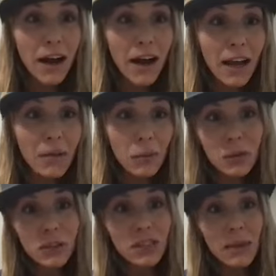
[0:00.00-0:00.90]

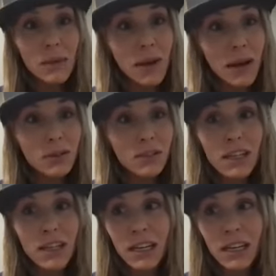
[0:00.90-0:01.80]
most of the time I'm out
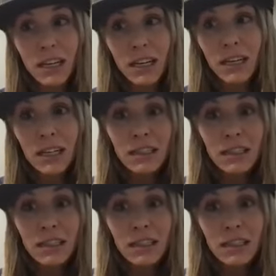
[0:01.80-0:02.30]
skiing,